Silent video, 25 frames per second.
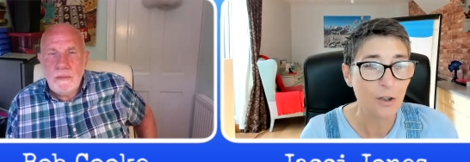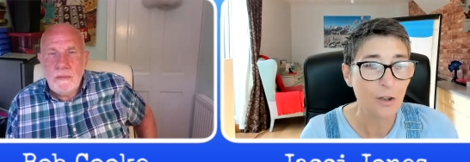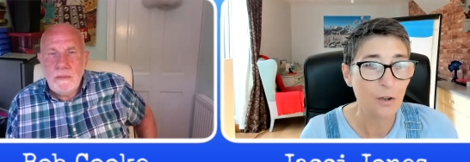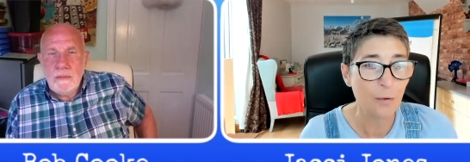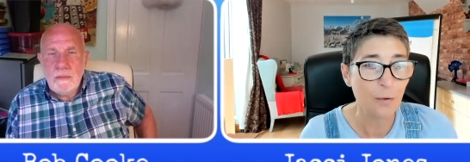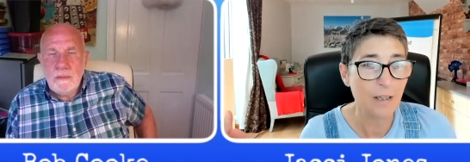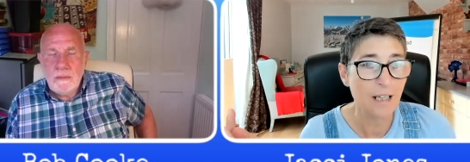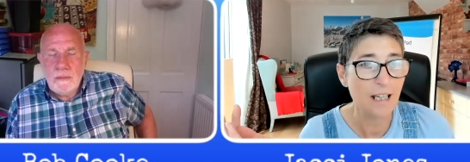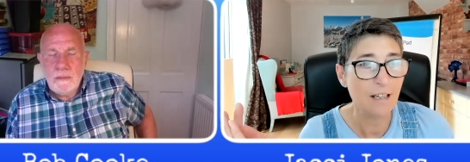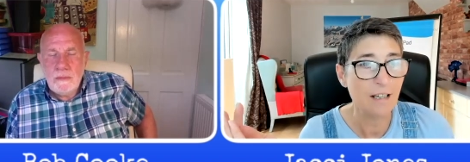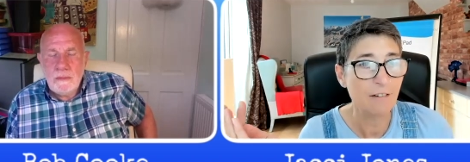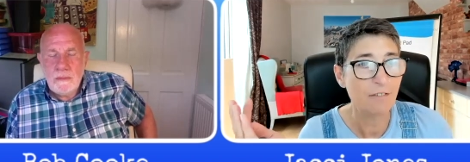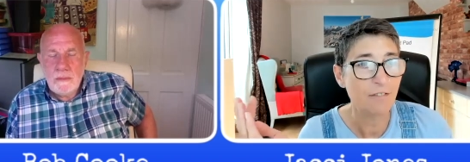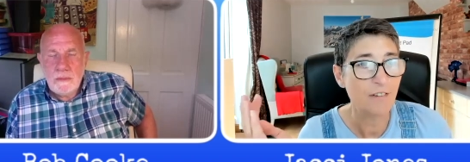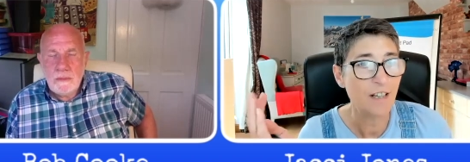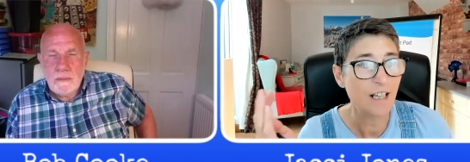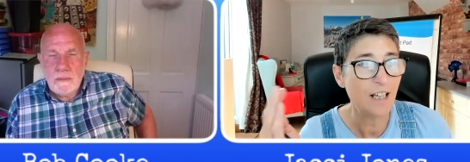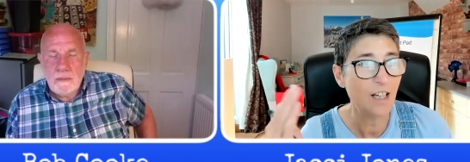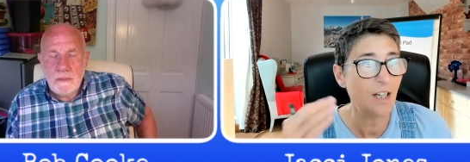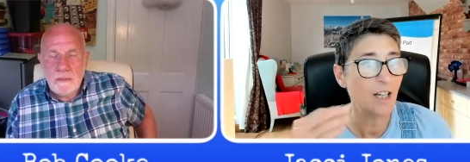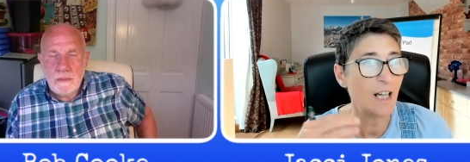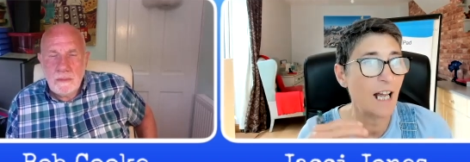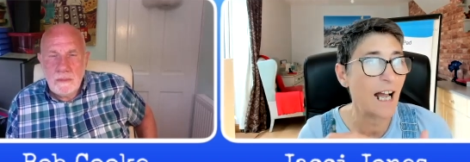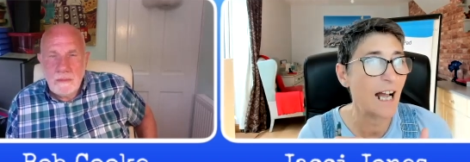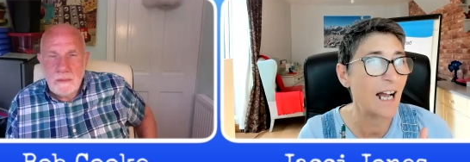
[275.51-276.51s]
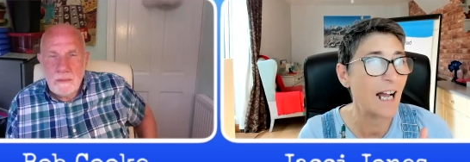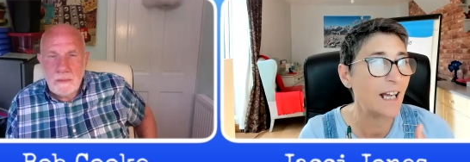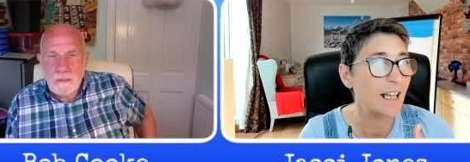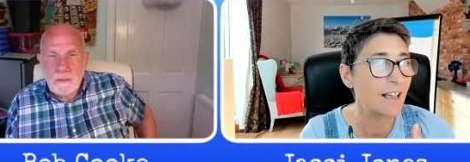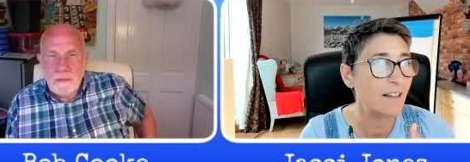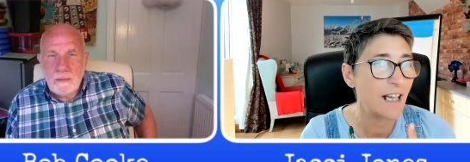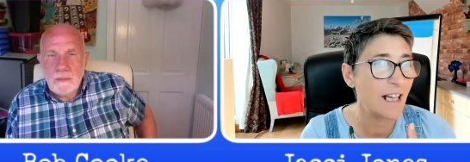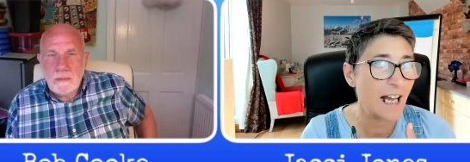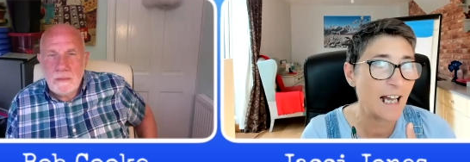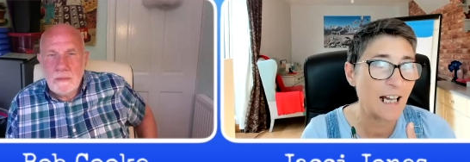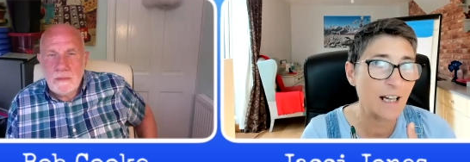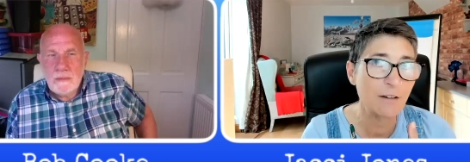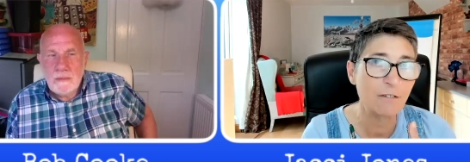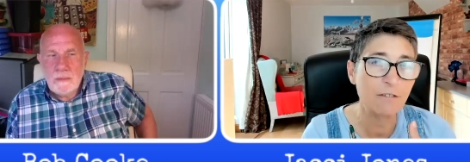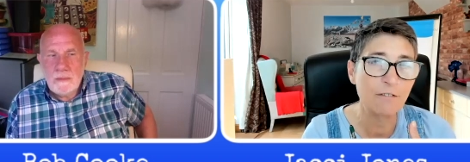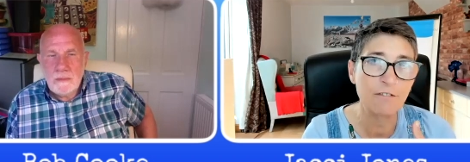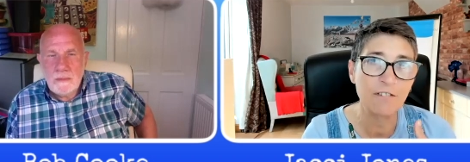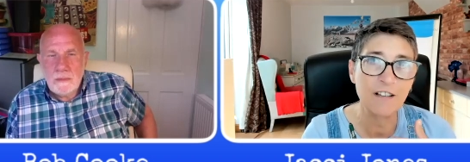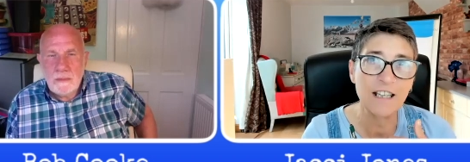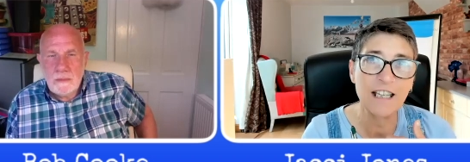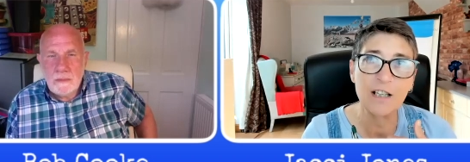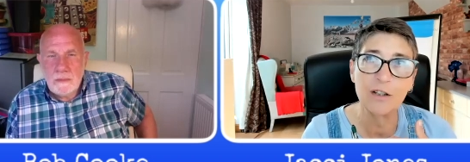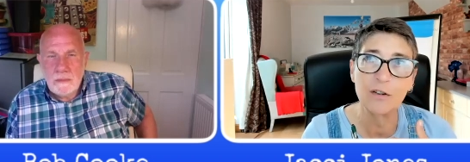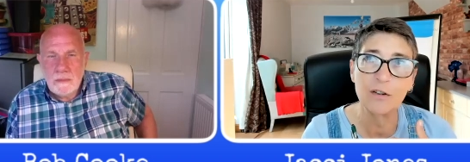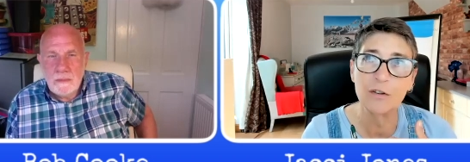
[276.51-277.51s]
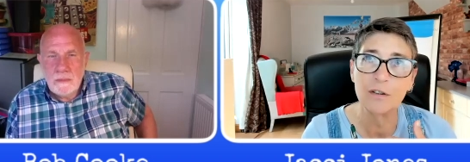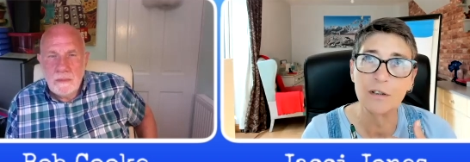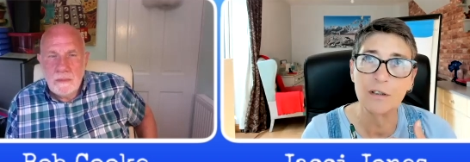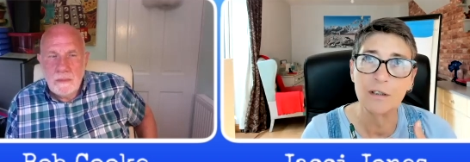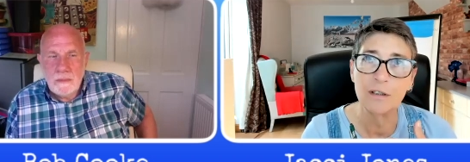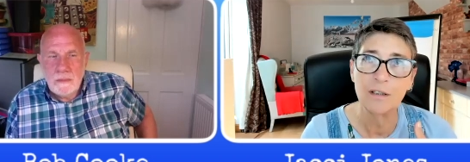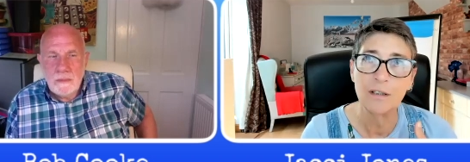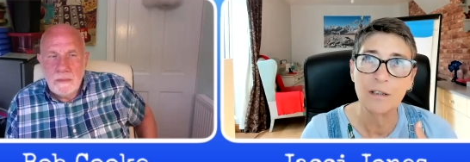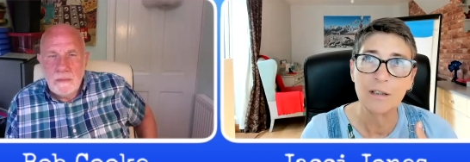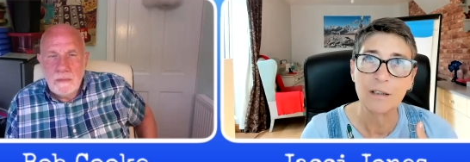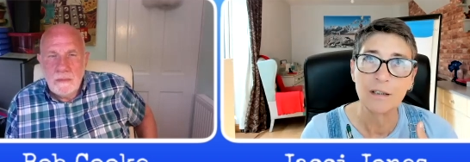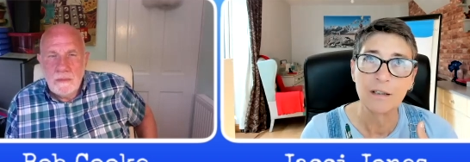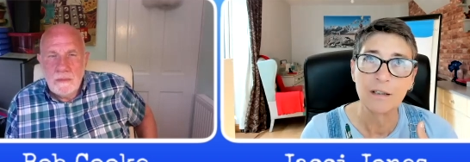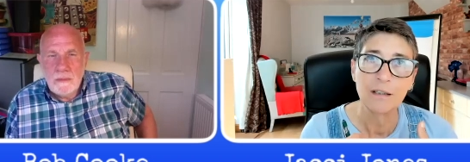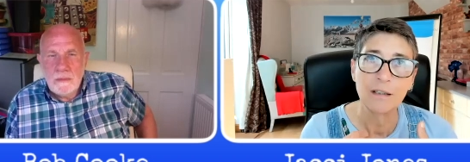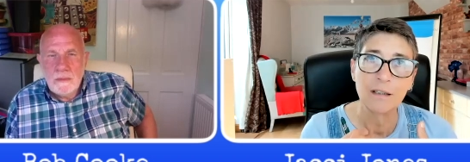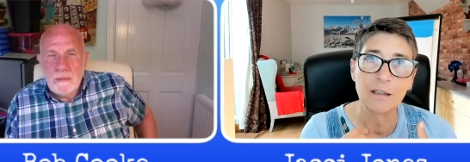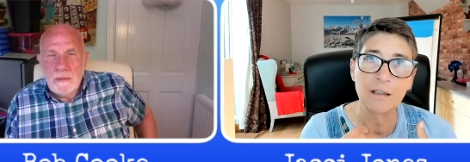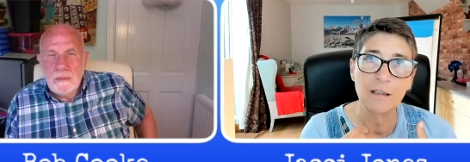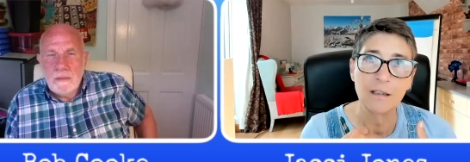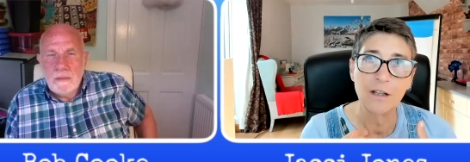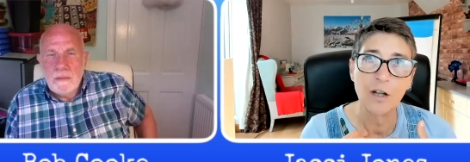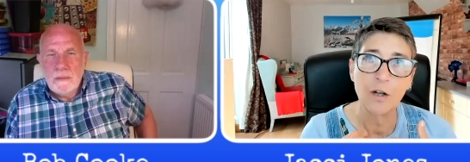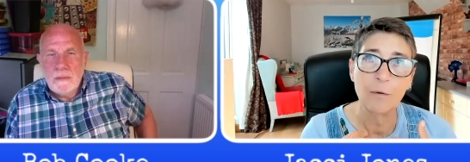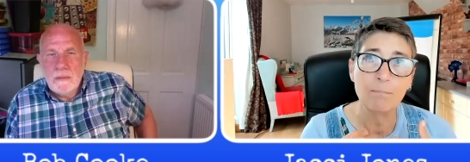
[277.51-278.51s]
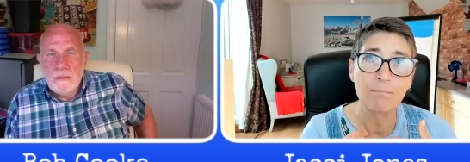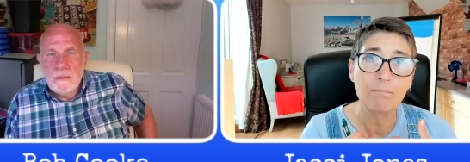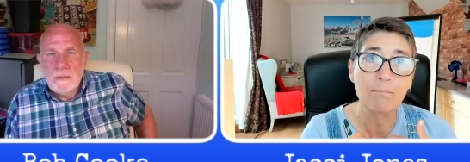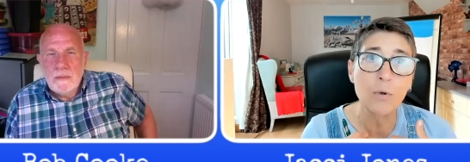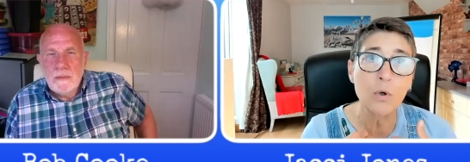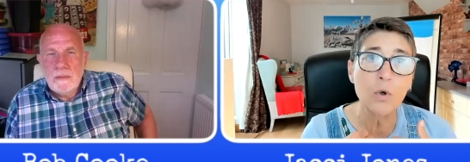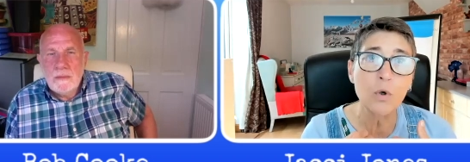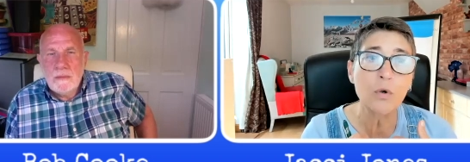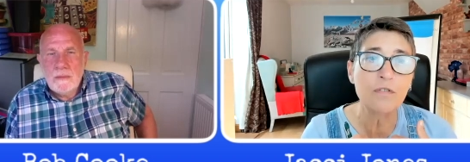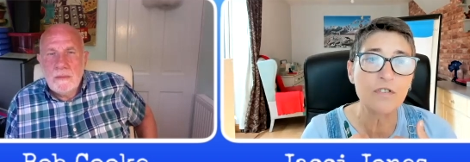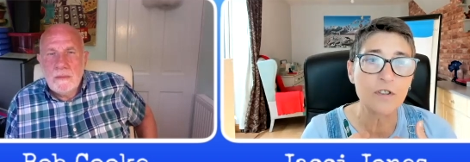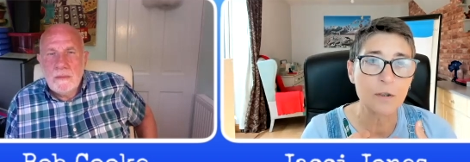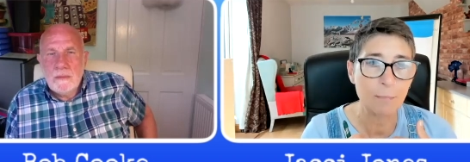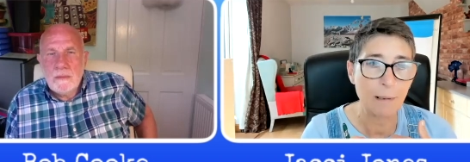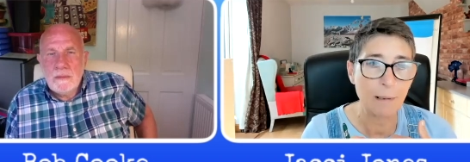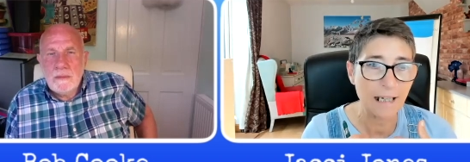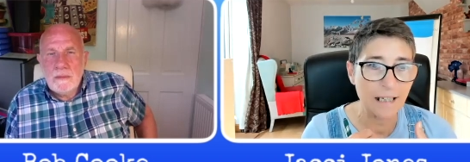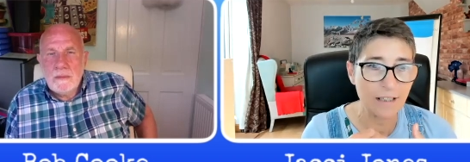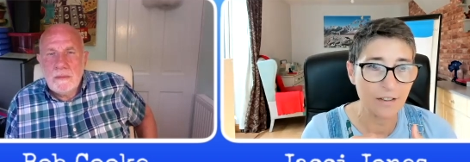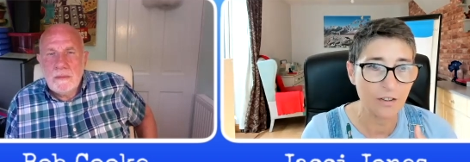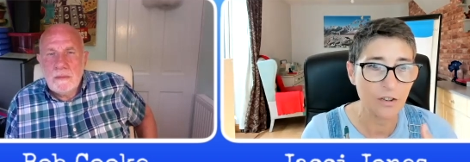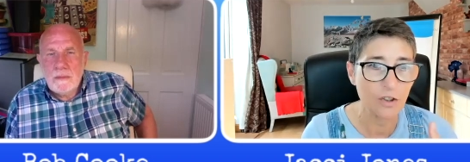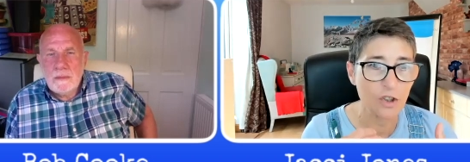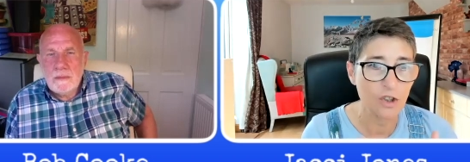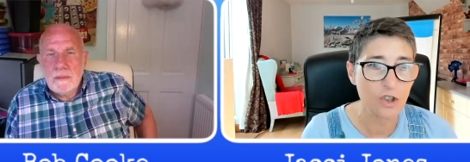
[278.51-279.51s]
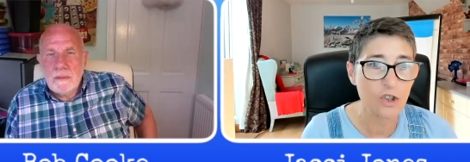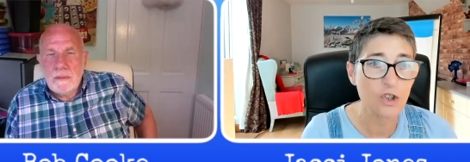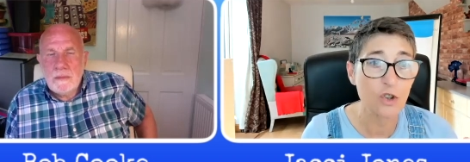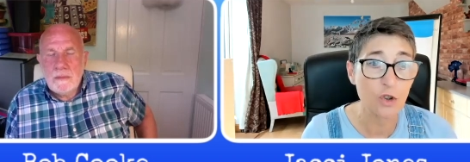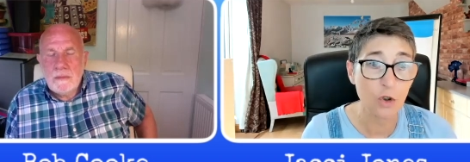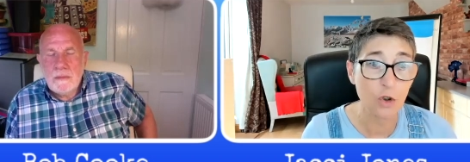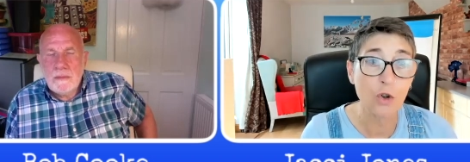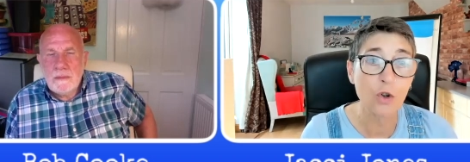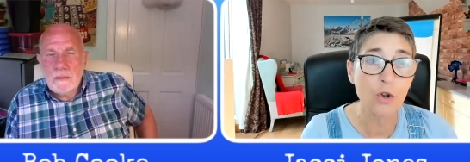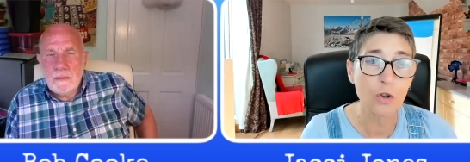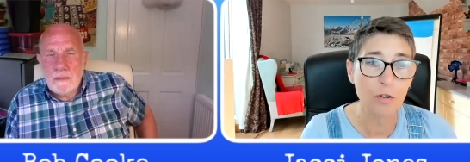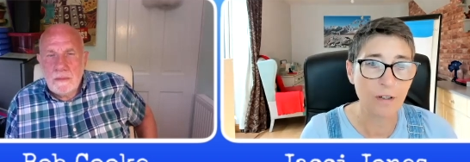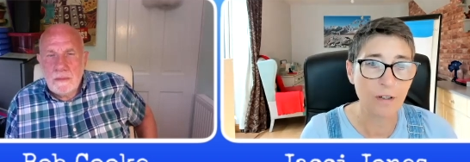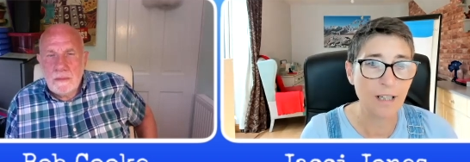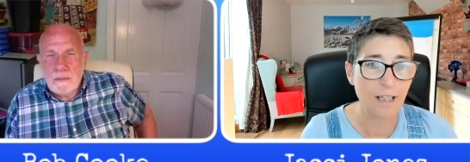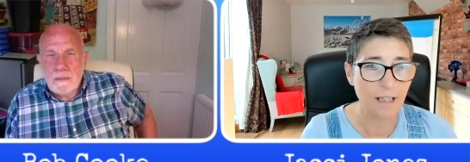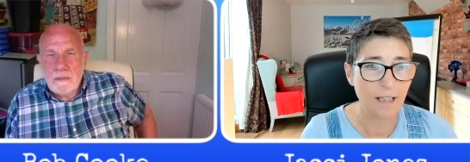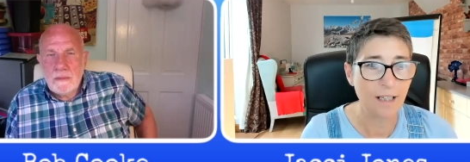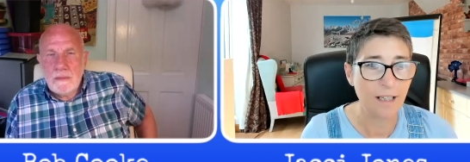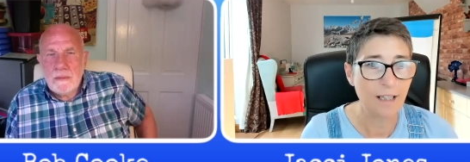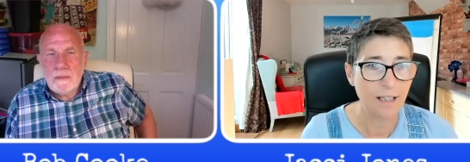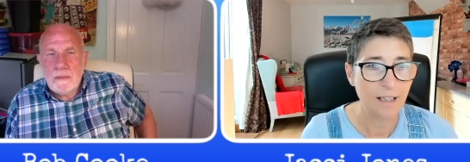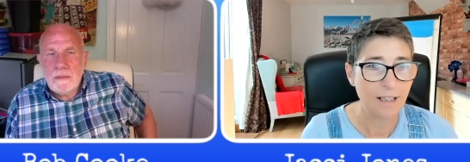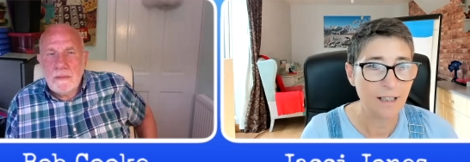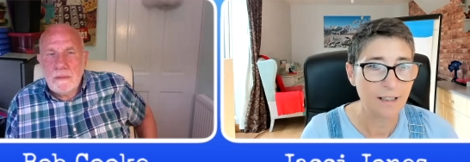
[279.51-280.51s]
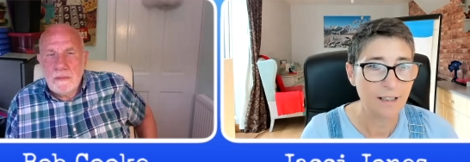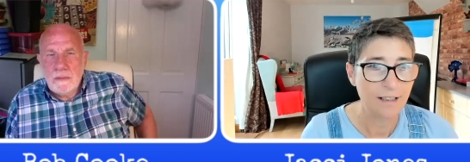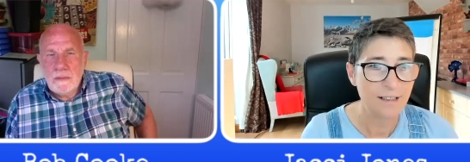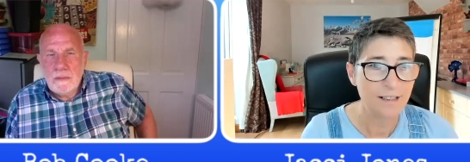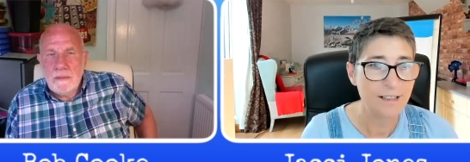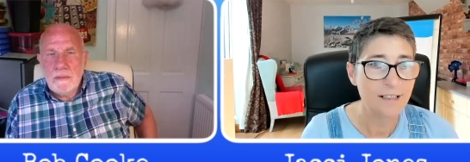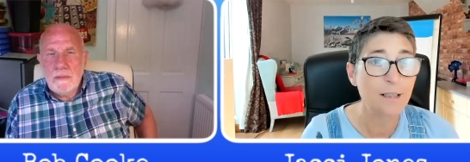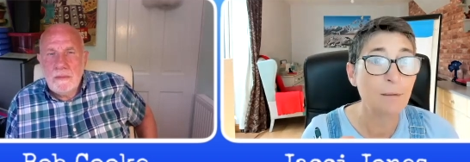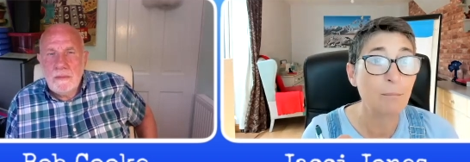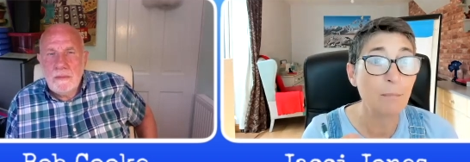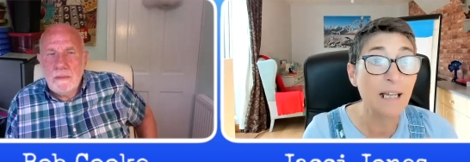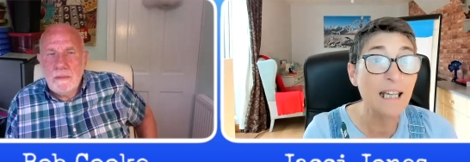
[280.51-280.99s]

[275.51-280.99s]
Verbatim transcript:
Speaker 1: You know, mm. if they I I feel uh, moved by their story, to mm.